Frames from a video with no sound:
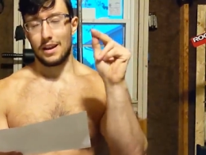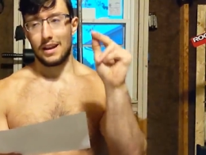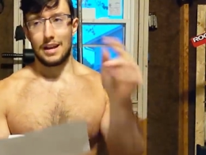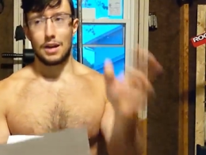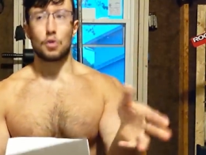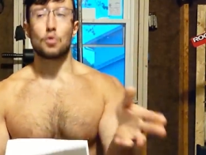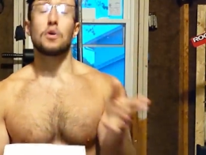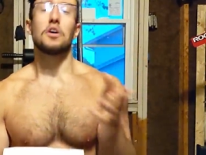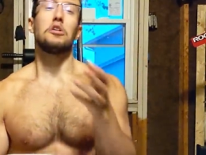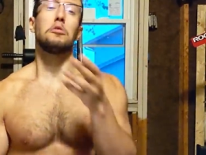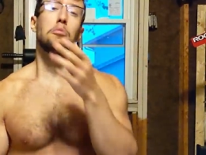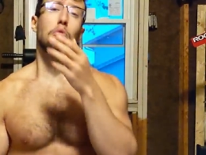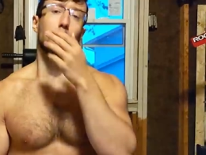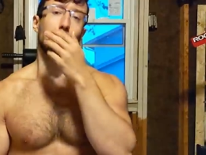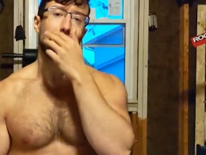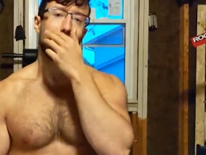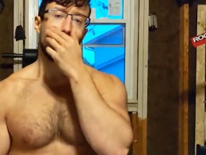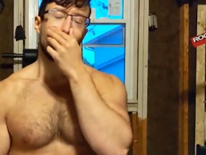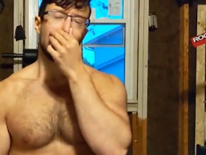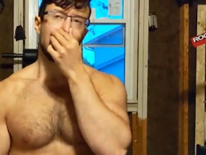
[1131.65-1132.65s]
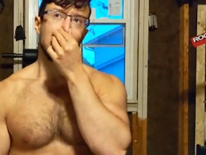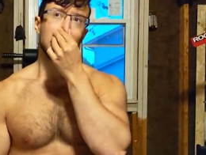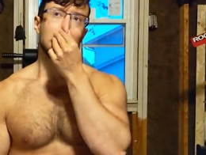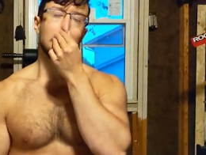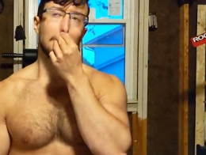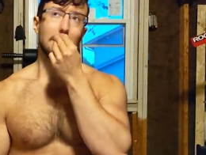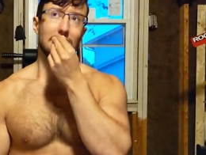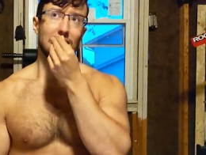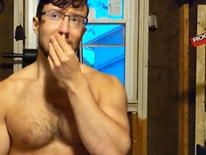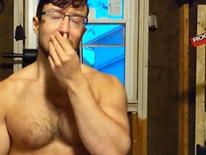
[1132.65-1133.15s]
Incredible. I think
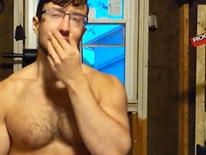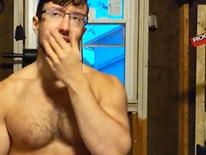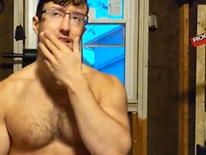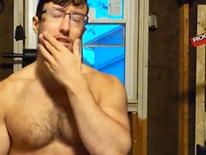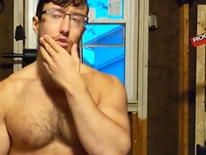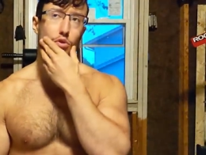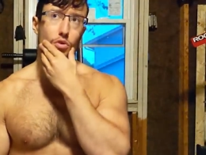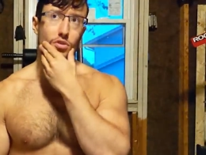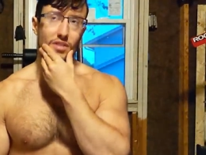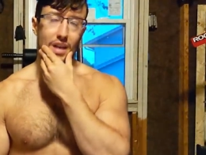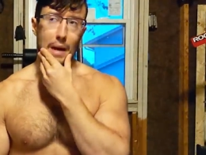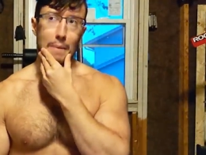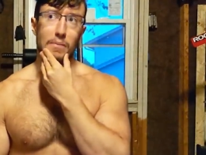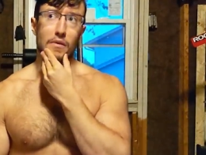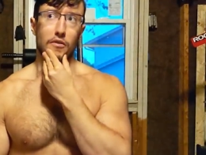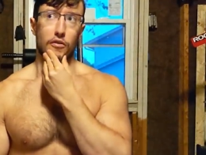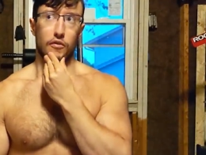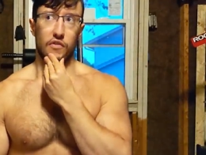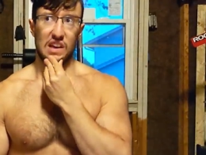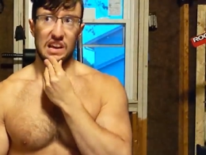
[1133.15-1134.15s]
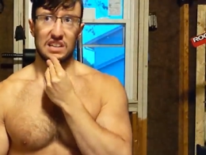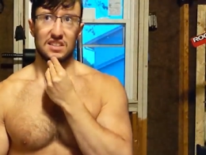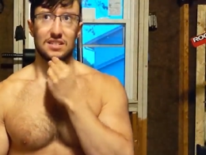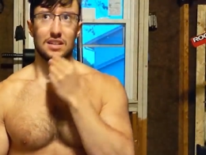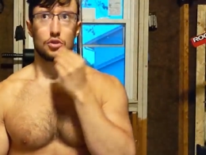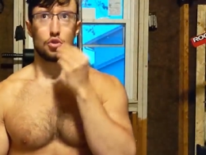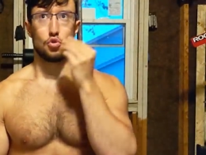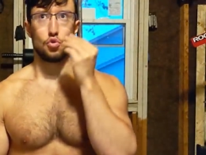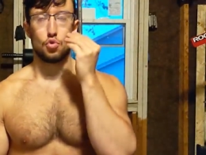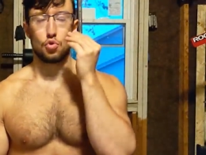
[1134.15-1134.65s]
that this is the type of things
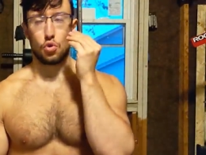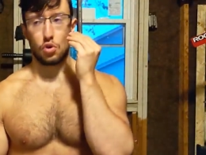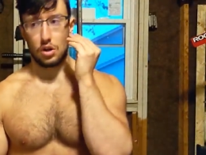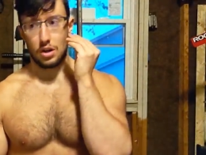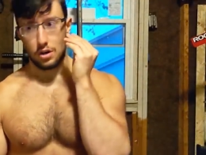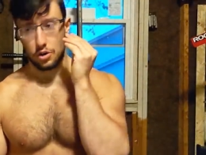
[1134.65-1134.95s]
that you